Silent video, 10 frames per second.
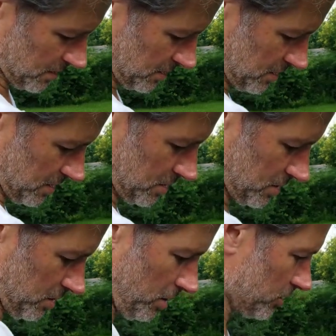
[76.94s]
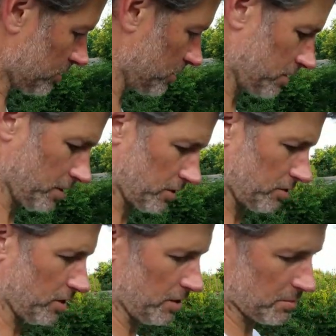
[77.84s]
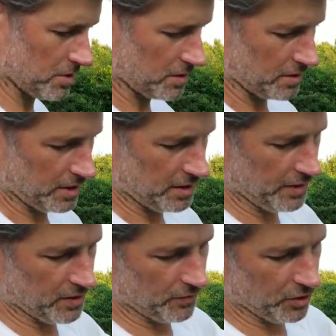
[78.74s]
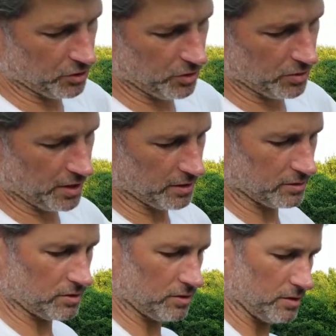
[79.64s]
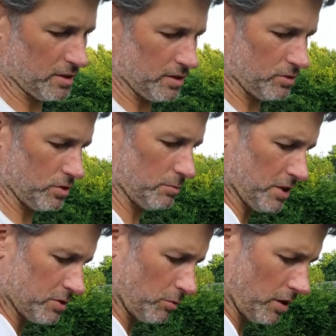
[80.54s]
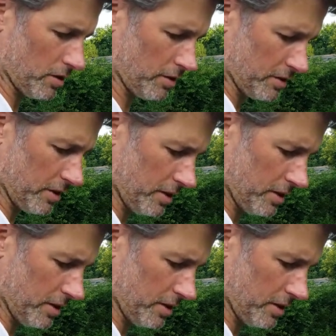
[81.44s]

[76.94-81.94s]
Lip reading: You're gonna all turn the crumbs, and even if you do get too much water in there,